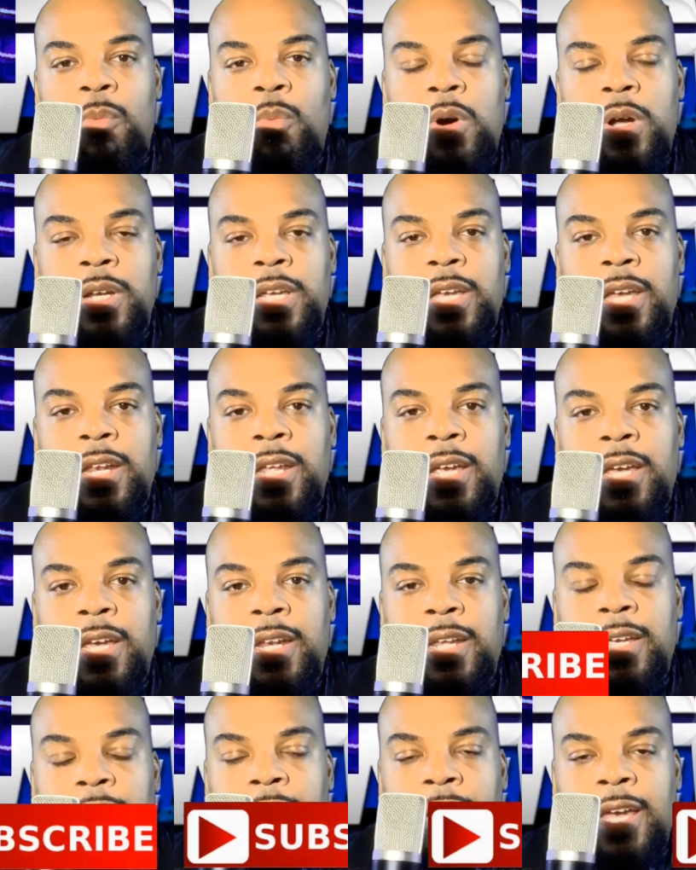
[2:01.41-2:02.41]
want to get hit
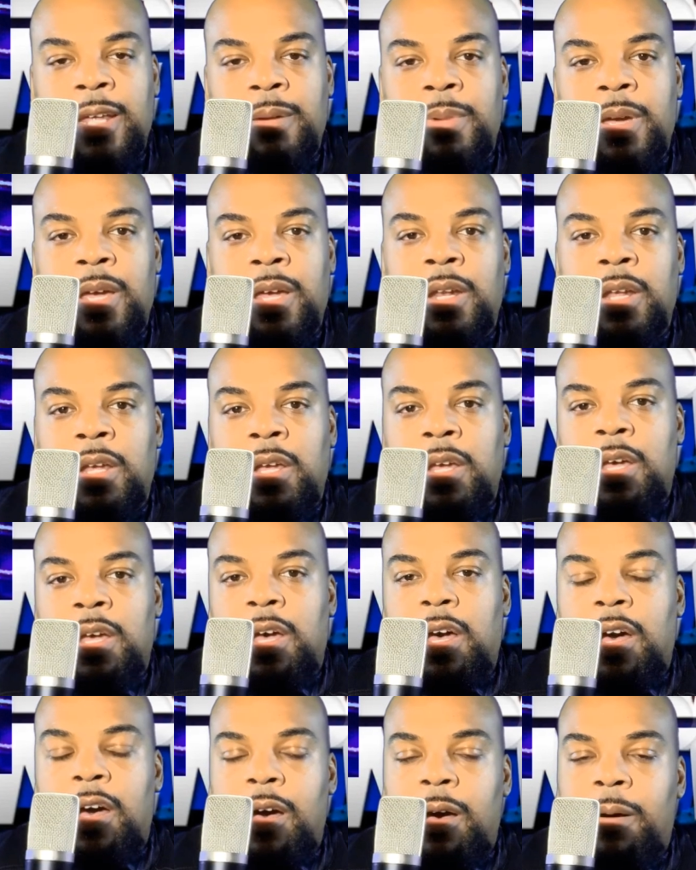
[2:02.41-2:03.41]
again, man.
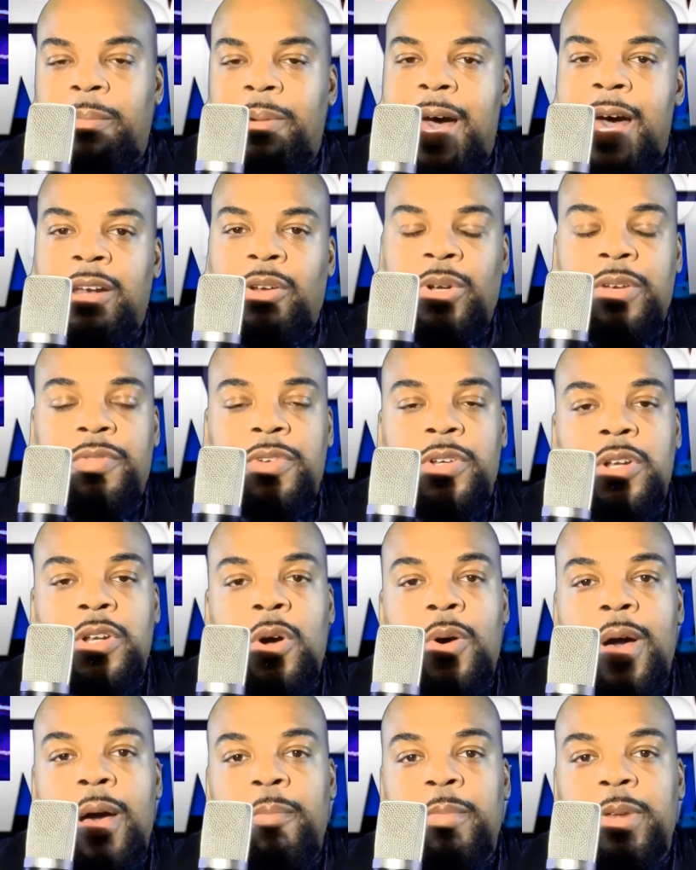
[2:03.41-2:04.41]
I don't even
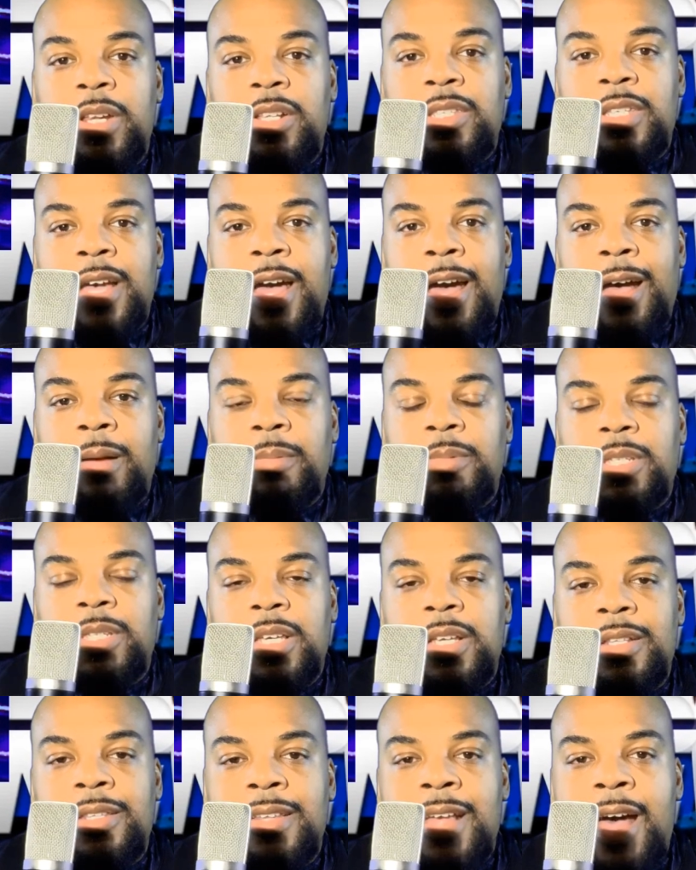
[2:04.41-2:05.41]
know how many times
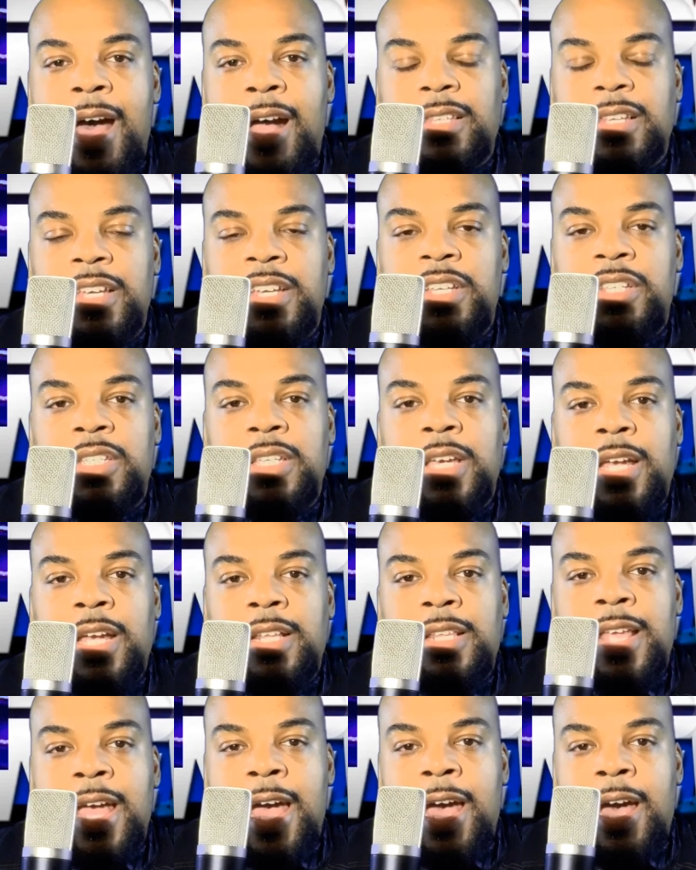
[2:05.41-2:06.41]
he knocked
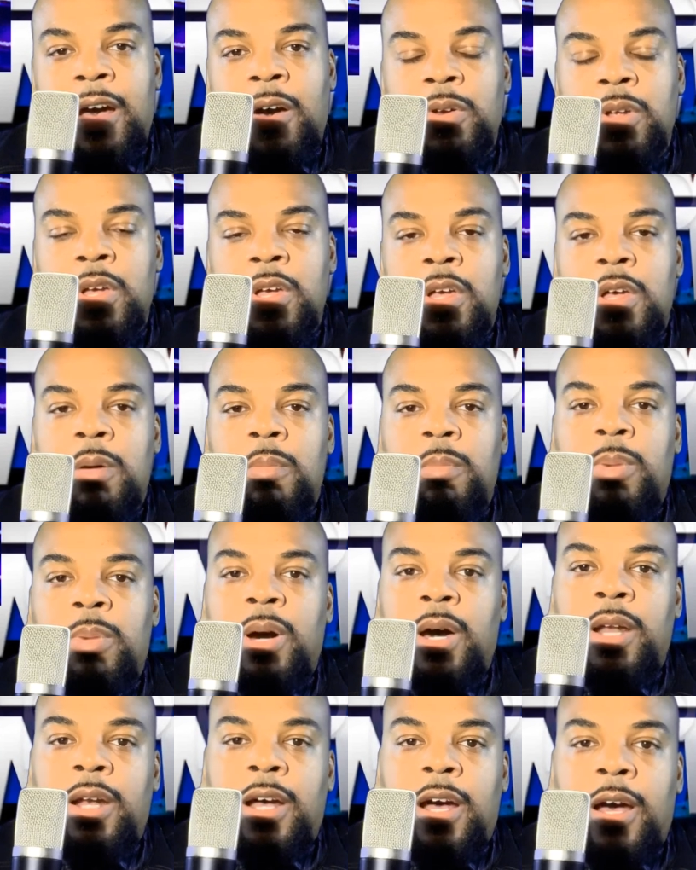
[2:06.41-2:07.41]
Ishe down,
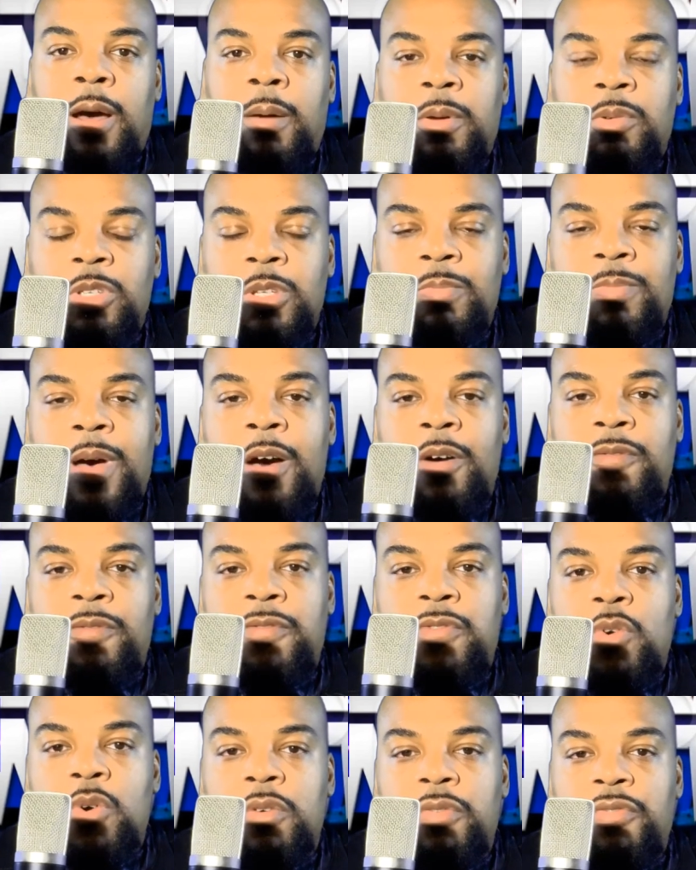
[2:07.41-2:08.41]
but it was about
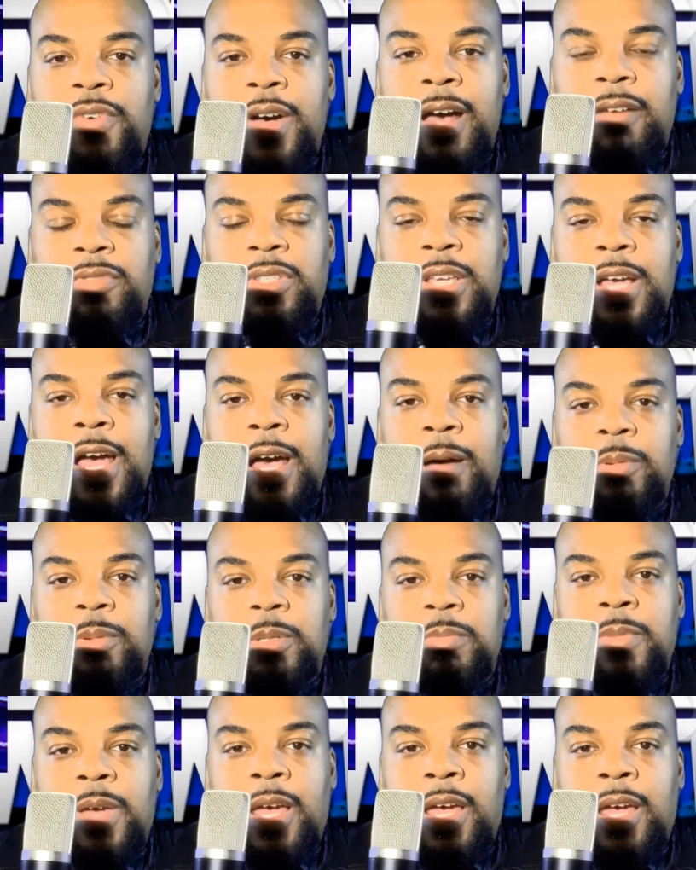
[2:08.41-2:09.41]
four or five
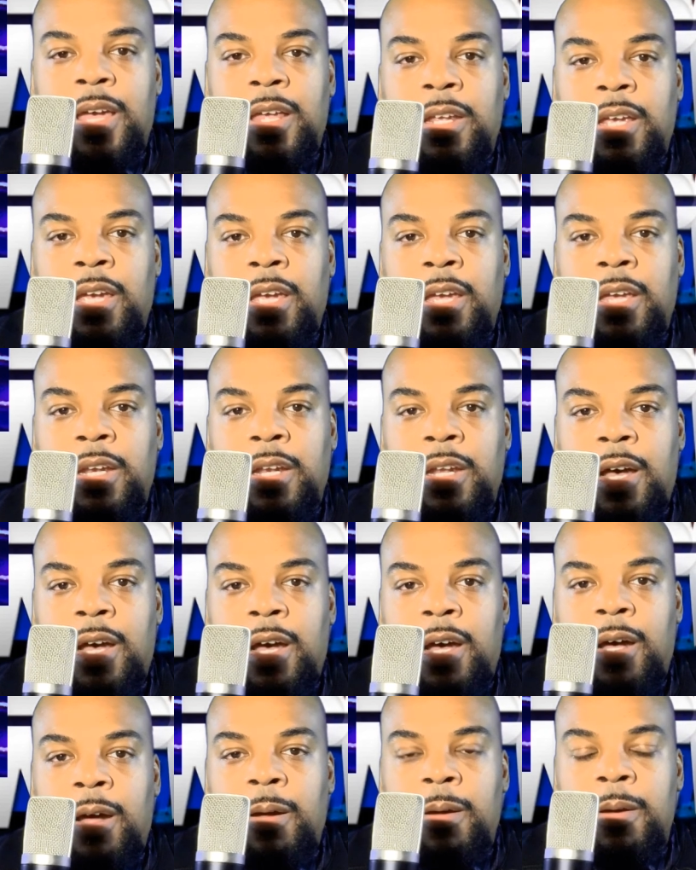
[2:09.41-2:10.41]
times, man.
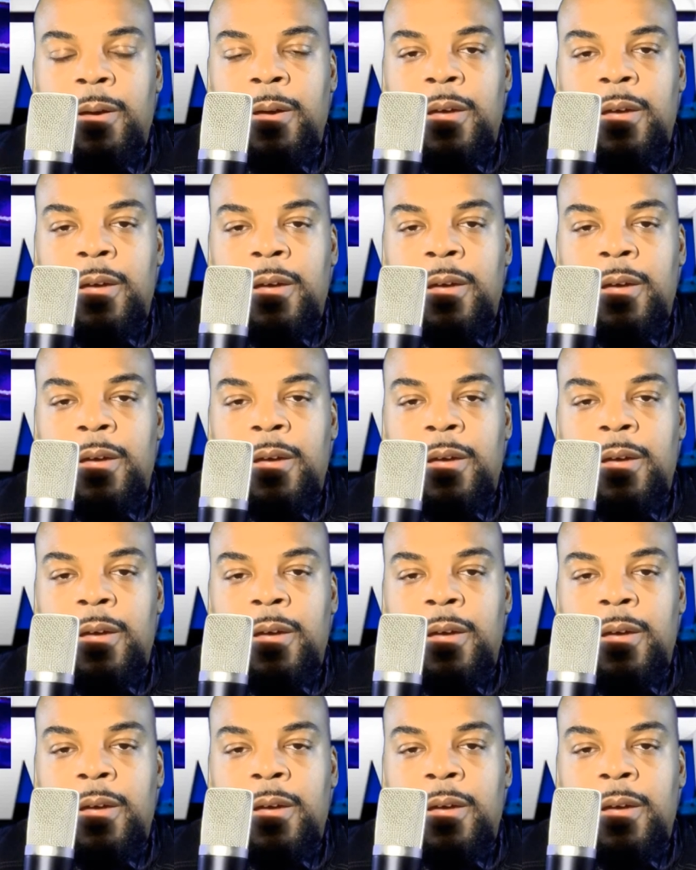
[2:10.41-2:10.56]
And